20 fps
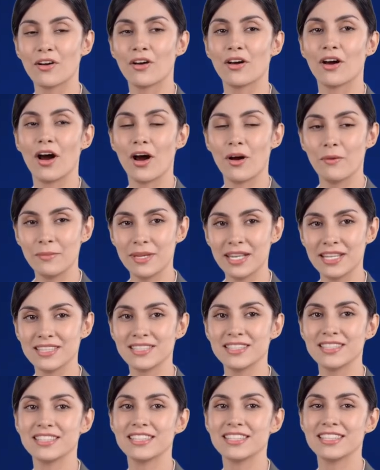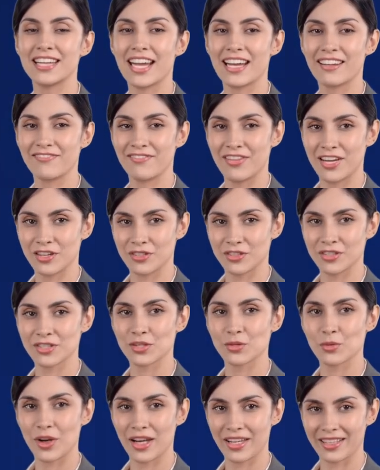or heartbeats to detect failures
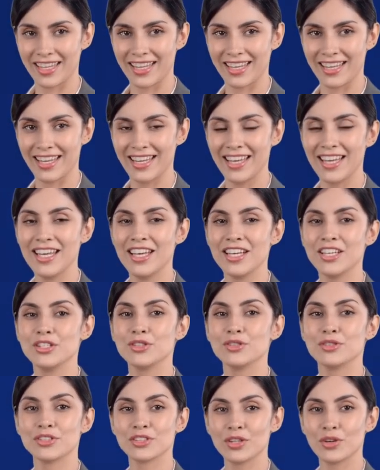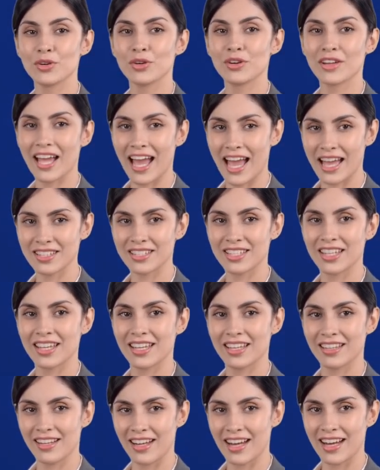quickly. Use local caching
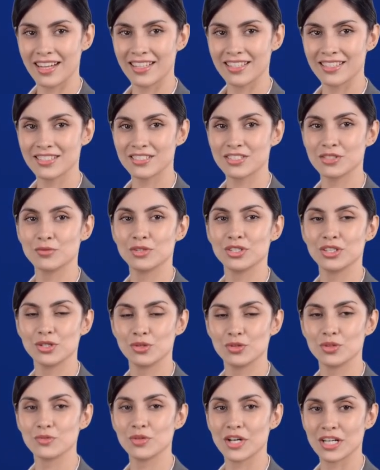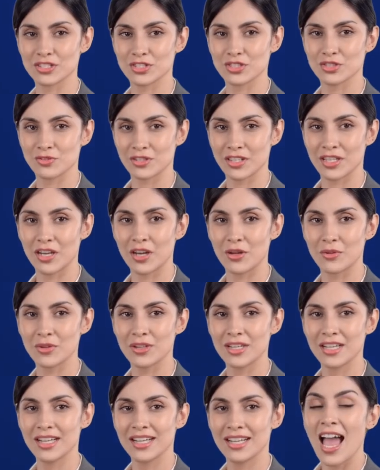in clients to reduce registry load.
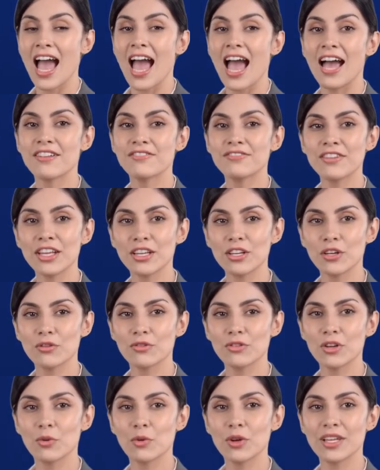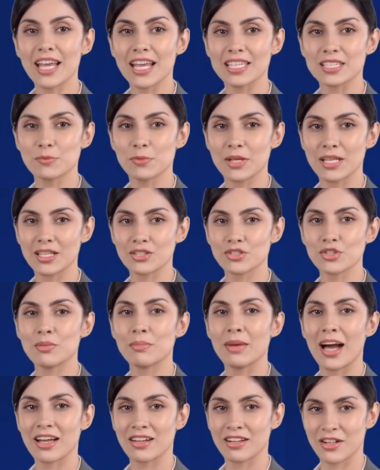Add failover with exponential
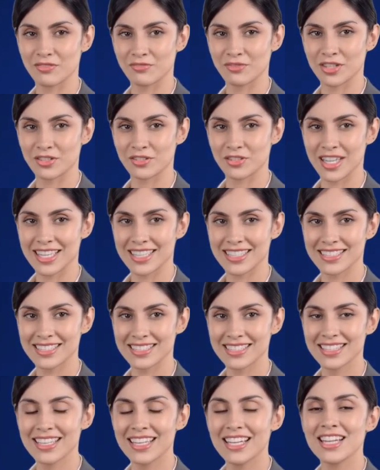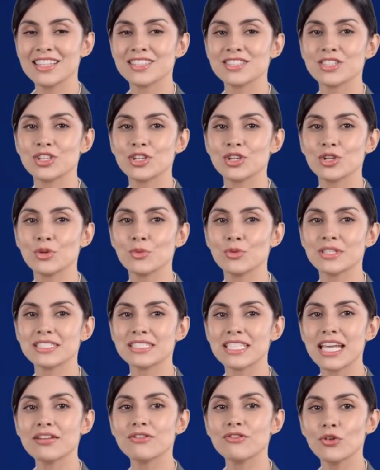backoff retries. Secure with
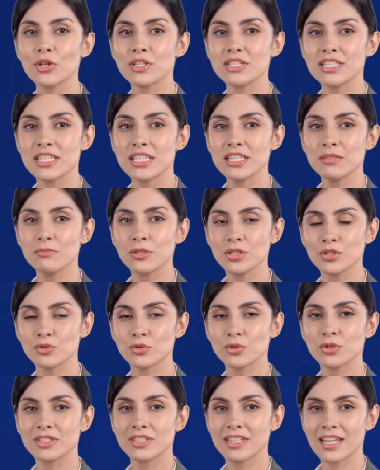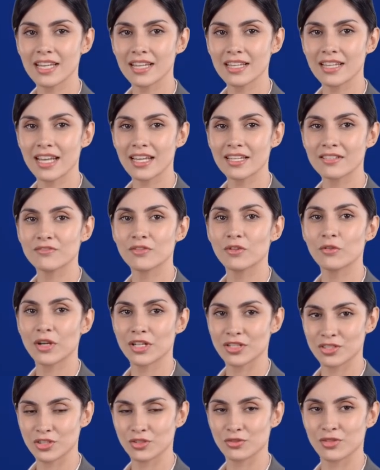Day 14 mutual TLS for
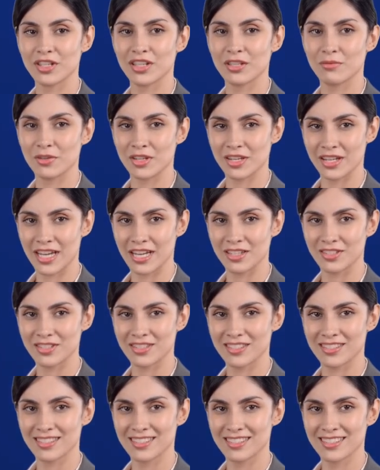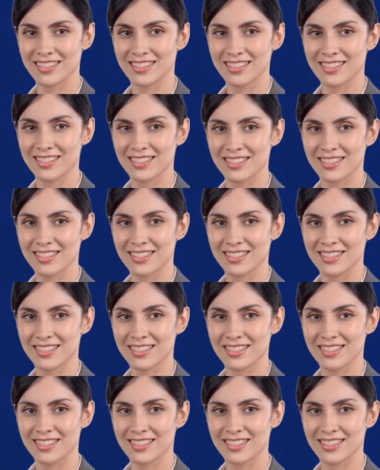registry communications.